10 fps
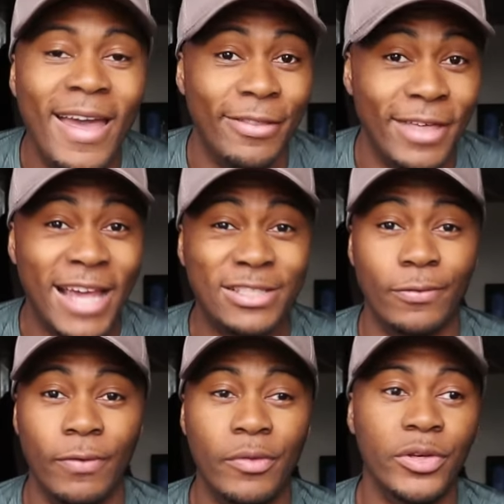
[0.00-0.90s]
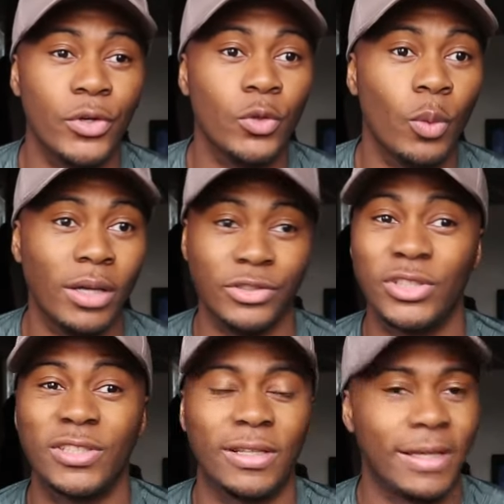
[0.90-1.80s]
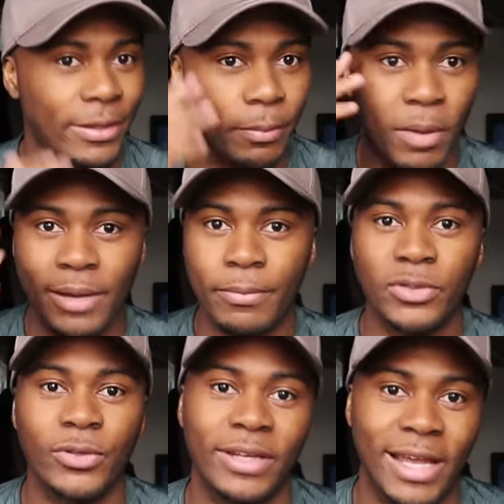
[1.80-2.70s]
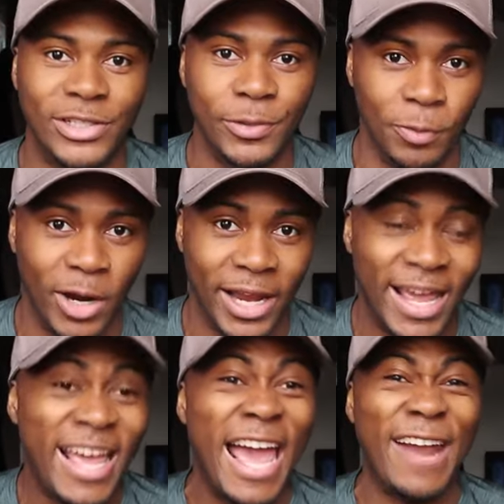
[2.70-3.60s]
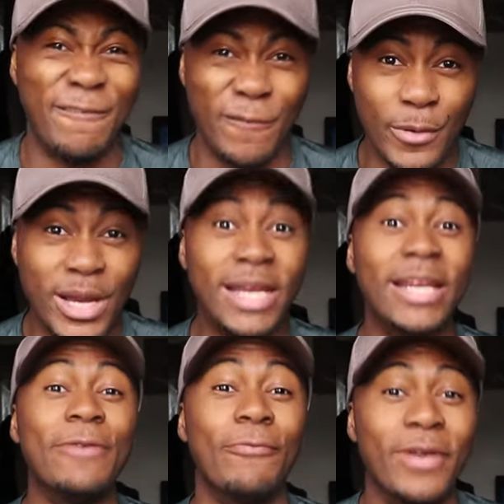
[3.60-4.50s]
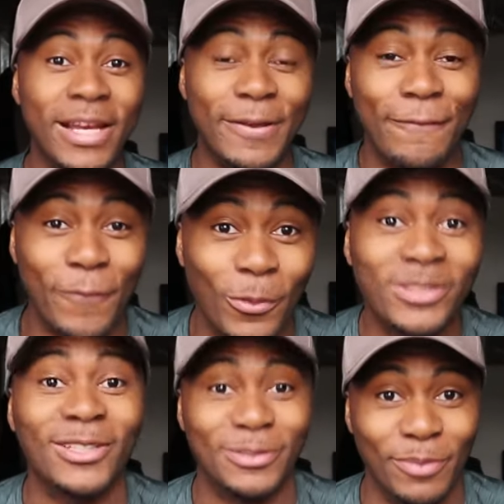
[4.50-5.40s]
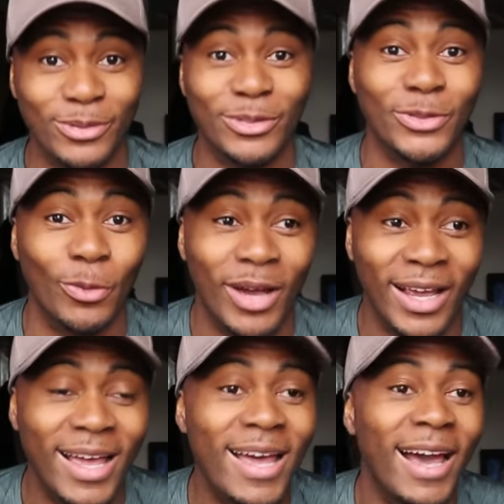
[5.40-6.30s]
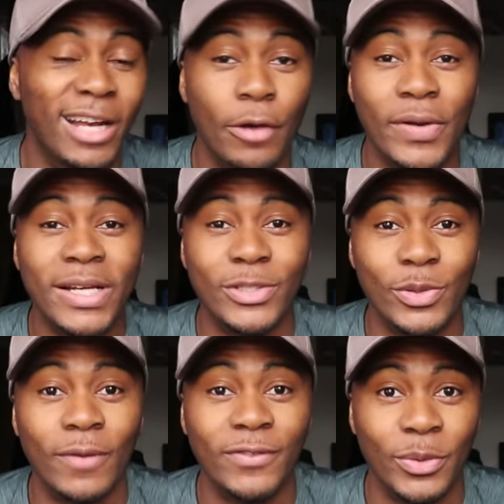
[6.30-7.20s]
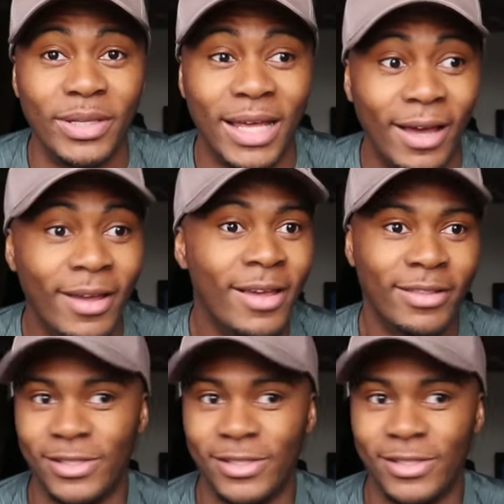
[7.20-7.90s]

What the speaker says: That is a very good one, just to get the mind-muscle connection right and really, really force those muscles to work. And I really do love doing that.